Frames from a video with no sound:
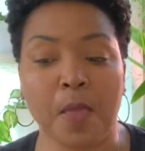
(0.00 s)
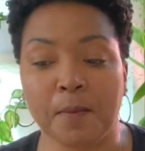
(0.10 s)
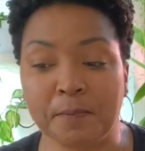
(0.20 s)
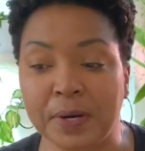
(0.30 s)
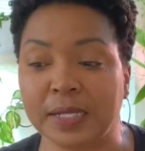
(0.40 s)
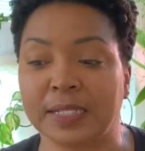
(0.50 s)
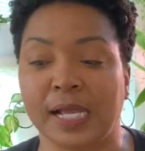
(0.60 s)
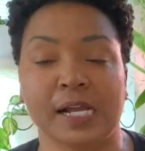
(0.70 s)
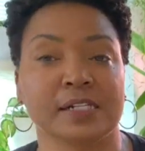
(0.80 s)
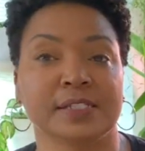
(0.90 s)
But
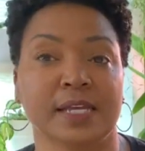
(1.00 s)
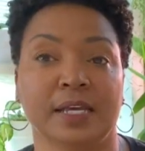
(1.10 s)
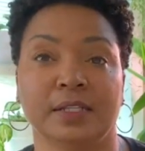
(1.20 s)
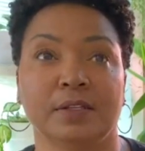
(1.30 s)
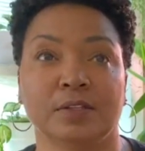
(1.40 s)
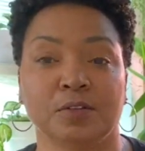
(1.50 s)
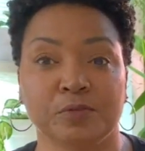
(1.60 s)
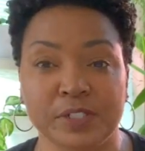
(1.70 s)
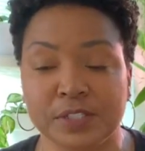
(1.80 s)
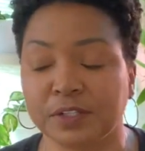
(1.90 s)
like I said, the
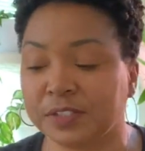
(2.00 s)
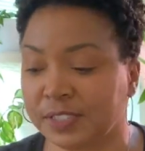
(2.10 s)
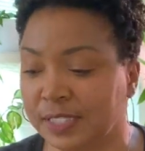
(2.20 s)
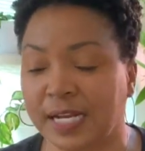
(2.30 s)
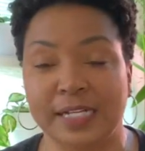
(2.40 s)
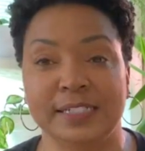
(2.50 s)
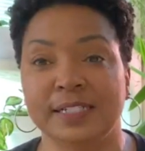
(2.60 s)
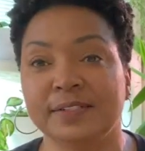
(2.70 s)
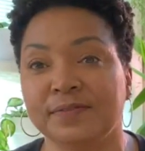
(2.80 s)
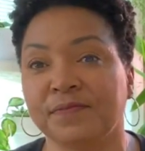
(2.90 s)
research that I
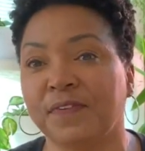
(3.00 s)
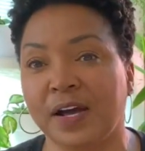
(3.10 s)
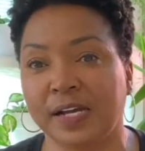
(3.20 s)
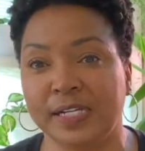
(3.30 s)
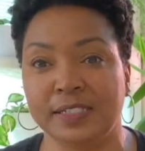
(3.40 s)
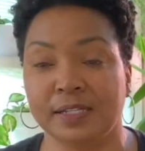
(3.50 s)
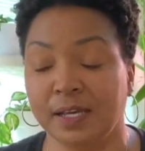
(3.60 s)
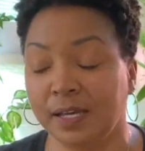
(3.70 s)
did find